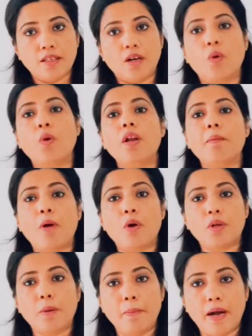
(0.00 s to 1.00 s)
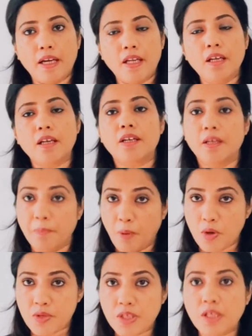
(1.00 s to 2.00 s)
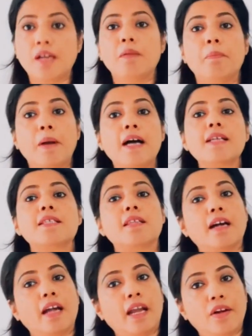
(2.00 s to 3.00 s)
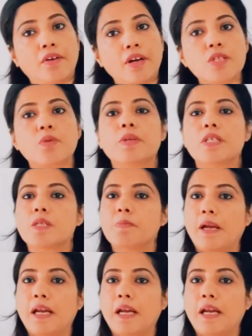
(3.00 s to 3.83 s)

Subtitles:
the whole amount of money deposited plus the interest which is